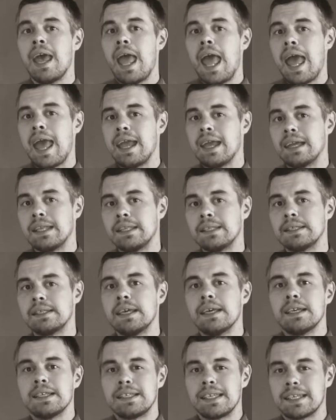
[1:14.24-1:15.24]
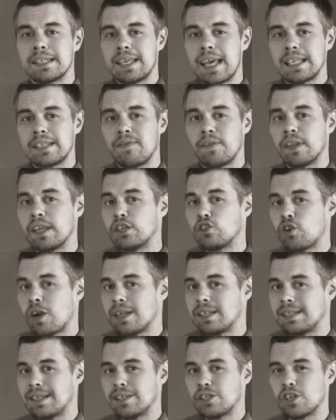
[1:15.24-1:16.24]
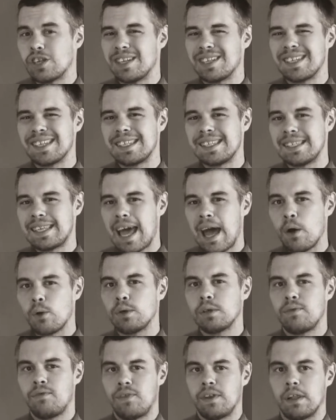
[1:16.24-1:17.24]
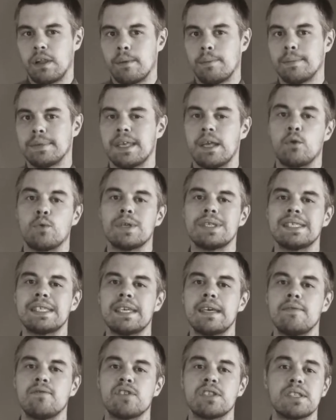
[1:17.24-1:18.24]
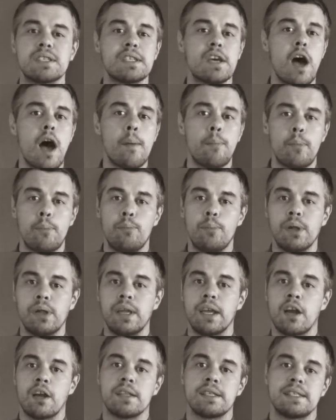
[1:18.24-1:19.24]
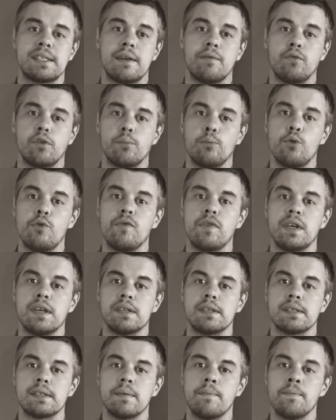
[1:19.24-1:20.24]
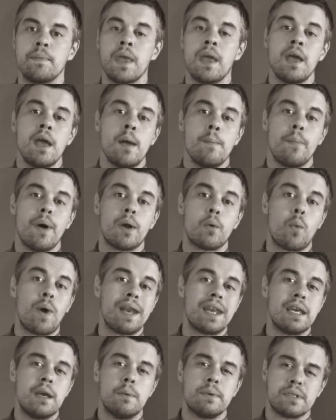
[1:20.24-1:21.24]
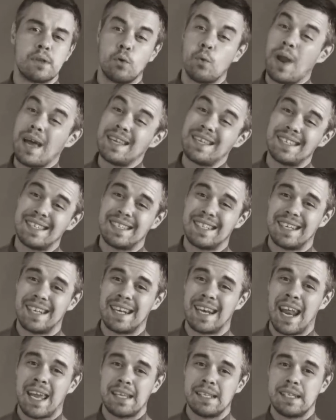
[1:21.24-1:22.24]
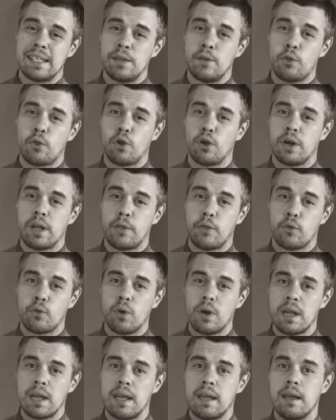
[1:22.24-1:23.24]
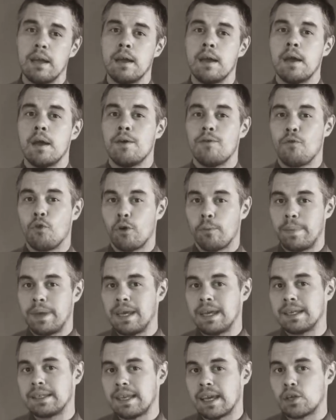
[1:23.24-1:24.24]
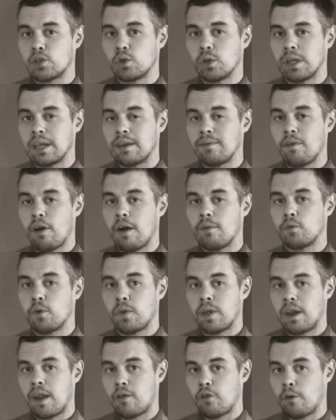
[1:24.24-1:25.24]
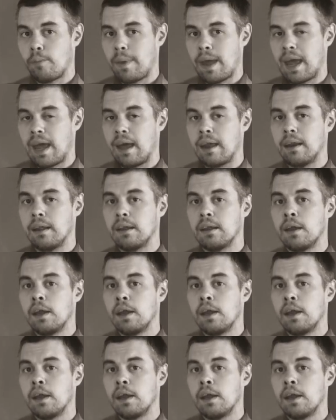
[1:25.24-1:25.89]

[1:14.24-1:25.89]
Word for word: Haines successfully transitioned to sound films and received top billing on several movies. But when he was arrested in 1933 for being sexually involved with another man,